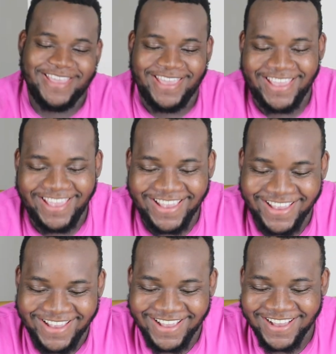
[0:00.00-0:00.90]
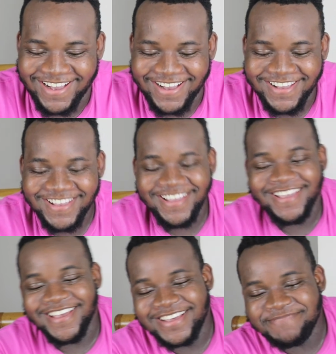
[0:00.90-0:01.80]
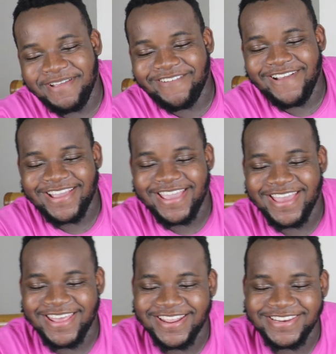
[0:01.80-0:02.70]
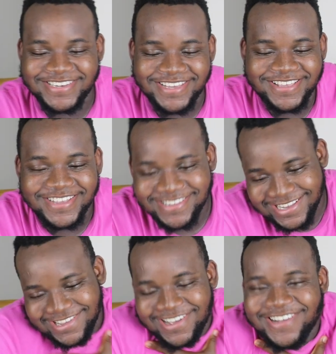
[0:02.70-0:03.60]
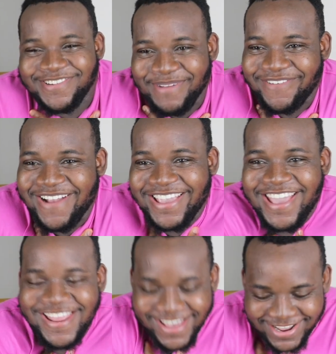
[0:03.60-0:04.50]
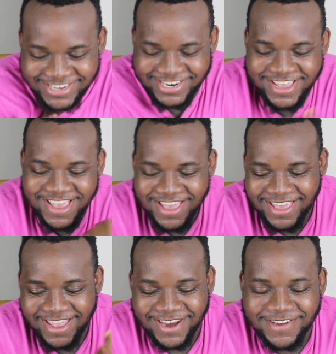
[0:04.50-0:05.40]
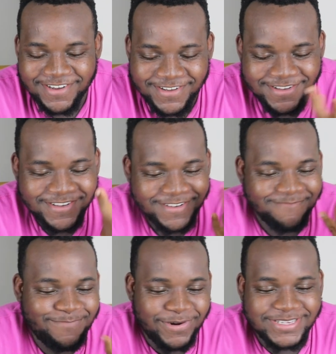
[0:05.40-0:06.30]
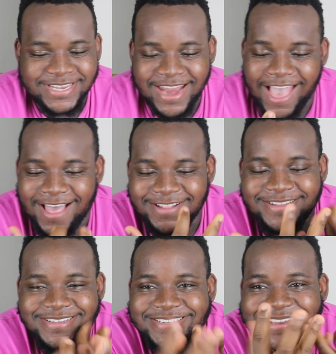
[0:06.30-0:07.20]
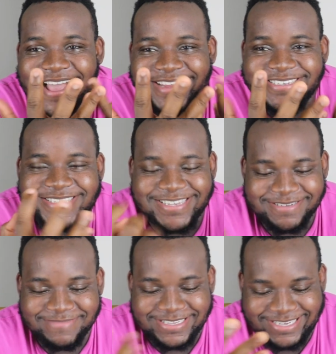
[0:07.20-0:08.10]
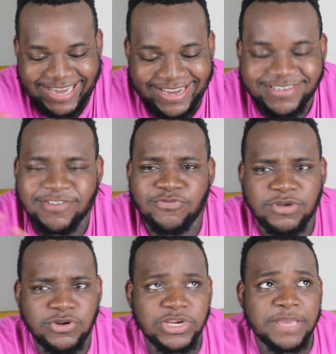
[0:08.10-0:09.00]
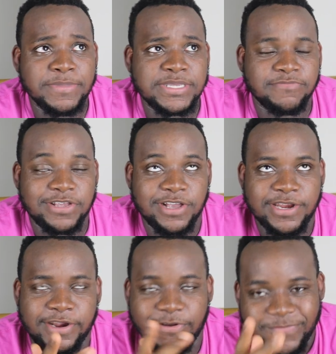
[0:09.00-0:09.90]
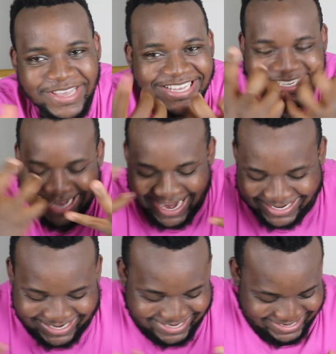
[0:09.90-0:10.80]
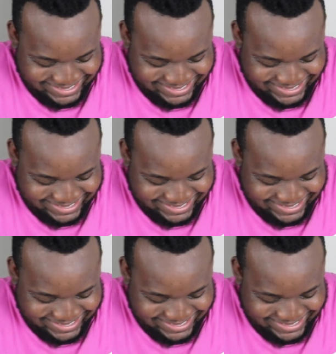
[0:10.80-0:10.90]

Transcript: yeah. That's my crackhead energy. That's, I call it my crackhead energy. You know, personnel slash demon slash no, no demons. I mean, cut that off. Slash